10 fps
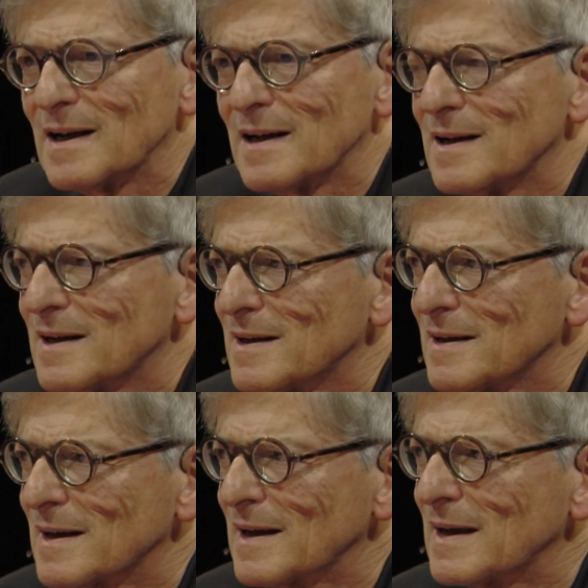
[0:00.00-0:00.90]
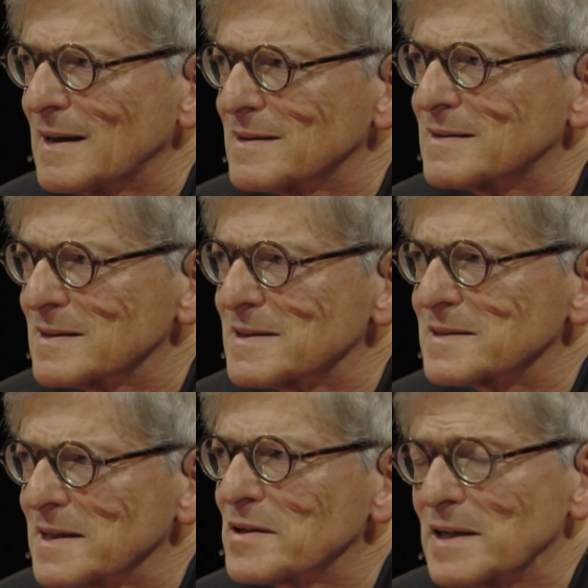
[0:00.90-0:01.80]
And this is
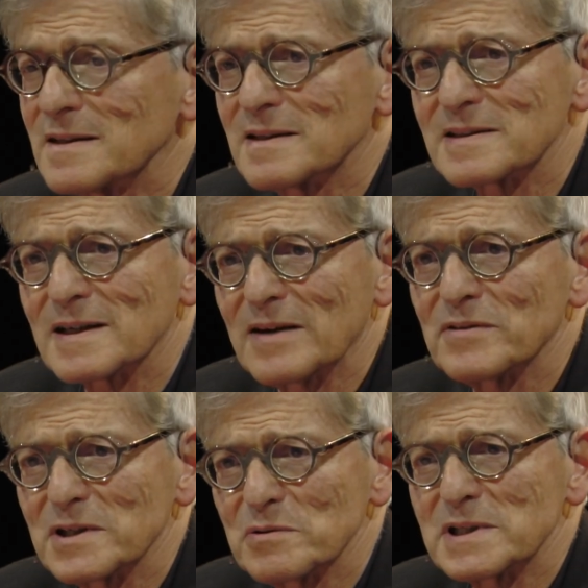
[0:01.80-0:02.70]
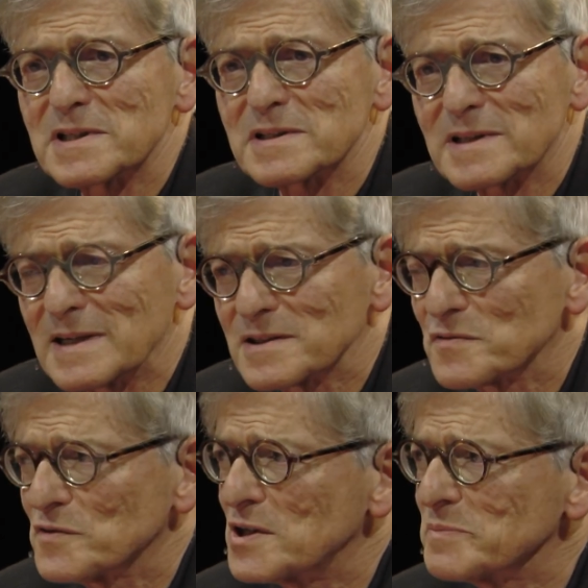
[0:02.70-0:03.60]
a great discovery which
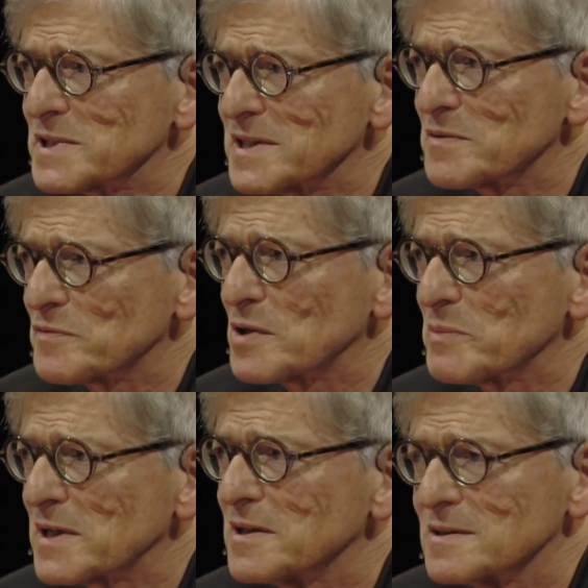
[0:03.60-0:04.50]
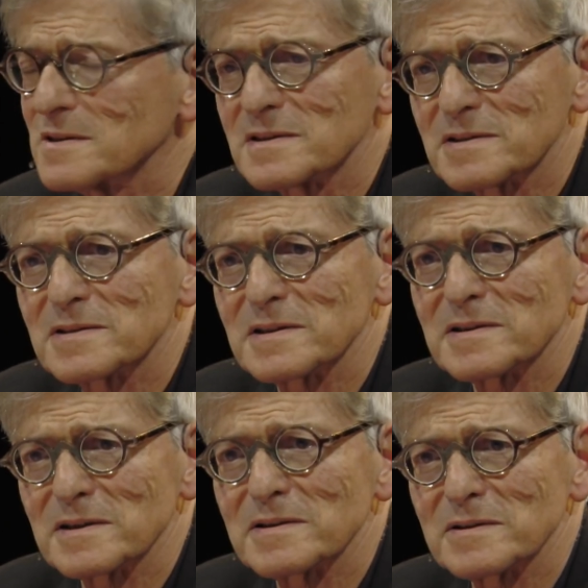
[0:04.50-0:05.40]
transforms her from a goddess
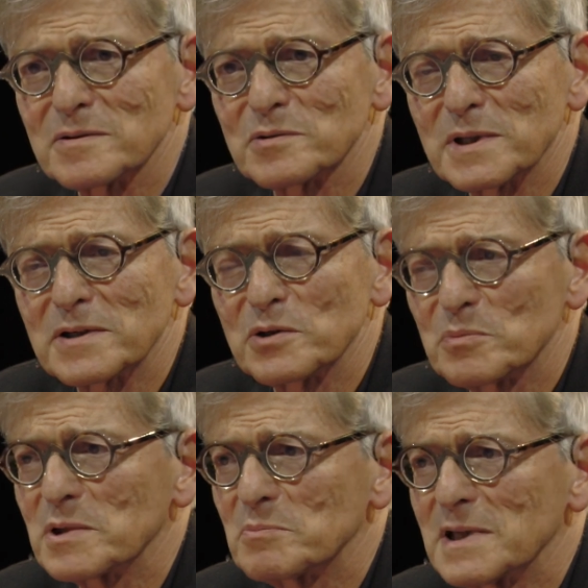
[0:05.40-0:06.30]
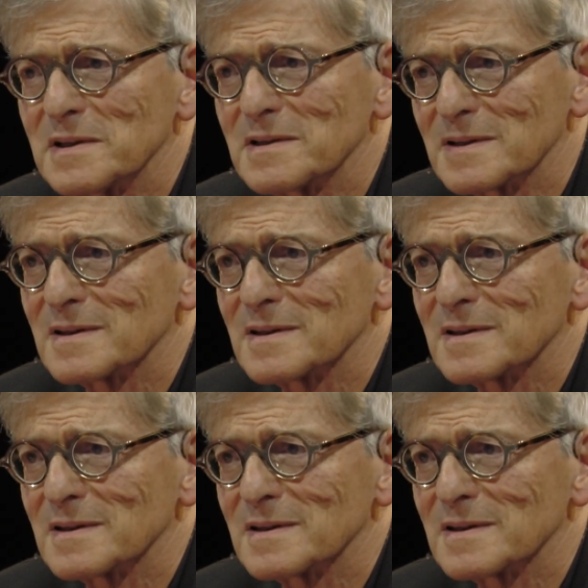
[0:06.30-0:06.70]
into a human being.